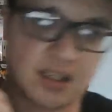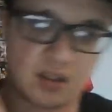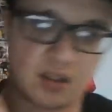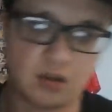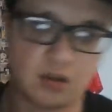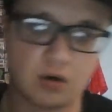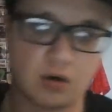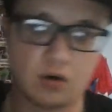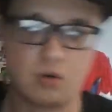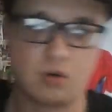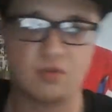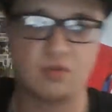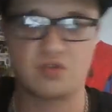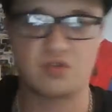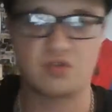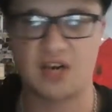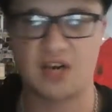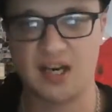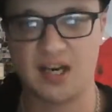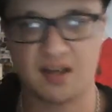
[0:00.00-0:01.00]
a cold
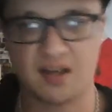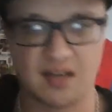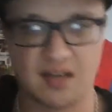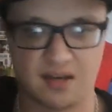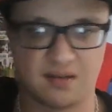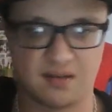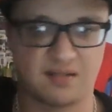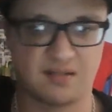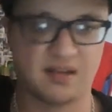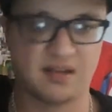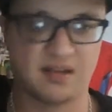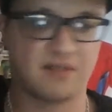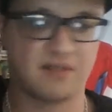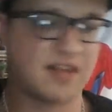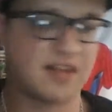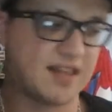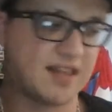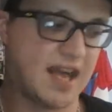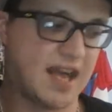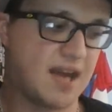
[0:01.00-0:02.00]
drink and stuff
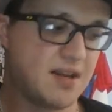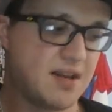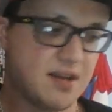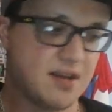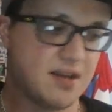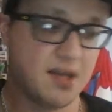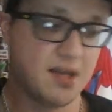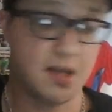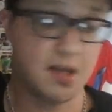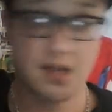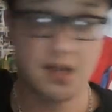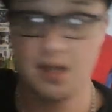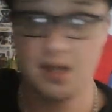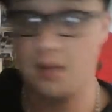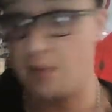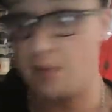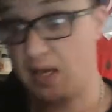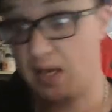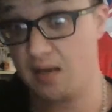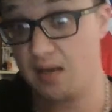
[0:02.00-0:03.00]
like that
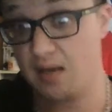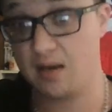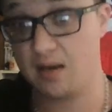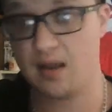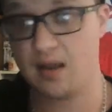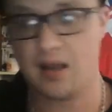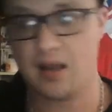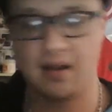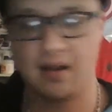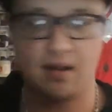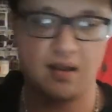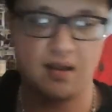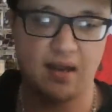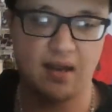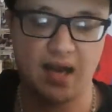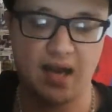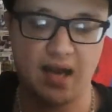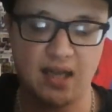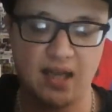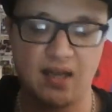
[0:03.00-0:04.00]
but
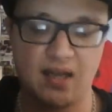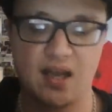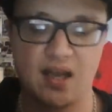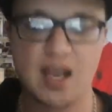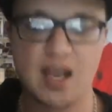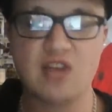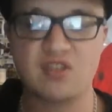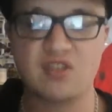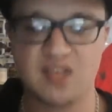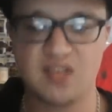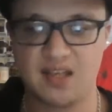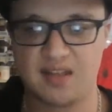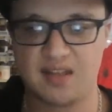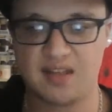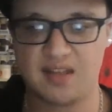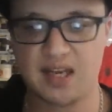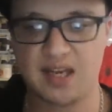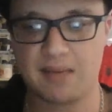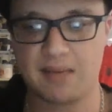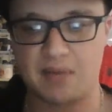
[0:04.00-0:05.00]
the interesting
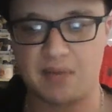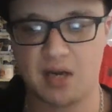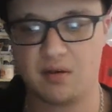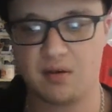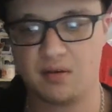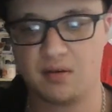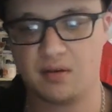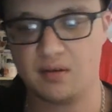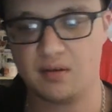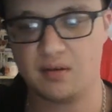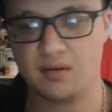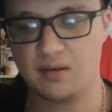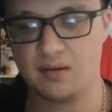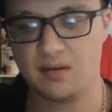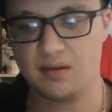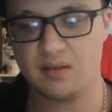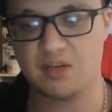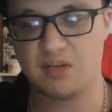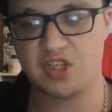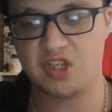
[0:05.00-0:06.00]
thing about
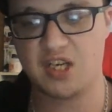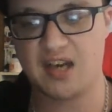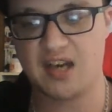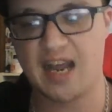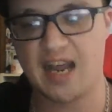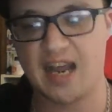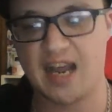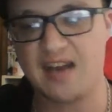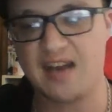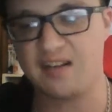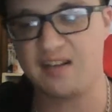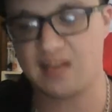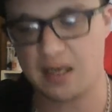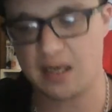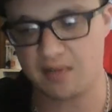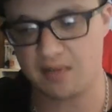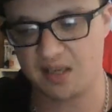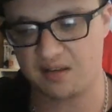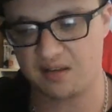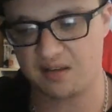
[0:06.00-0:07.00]
especially 90s
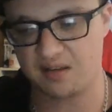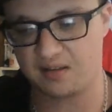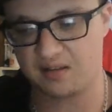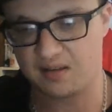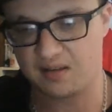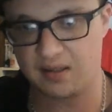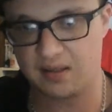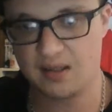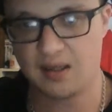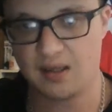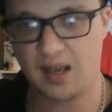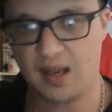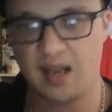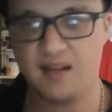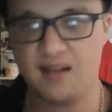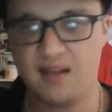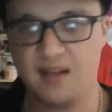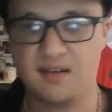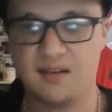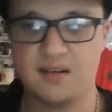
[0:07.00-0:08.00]
comics
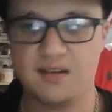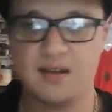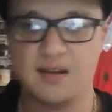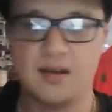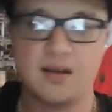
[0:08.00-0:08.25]
is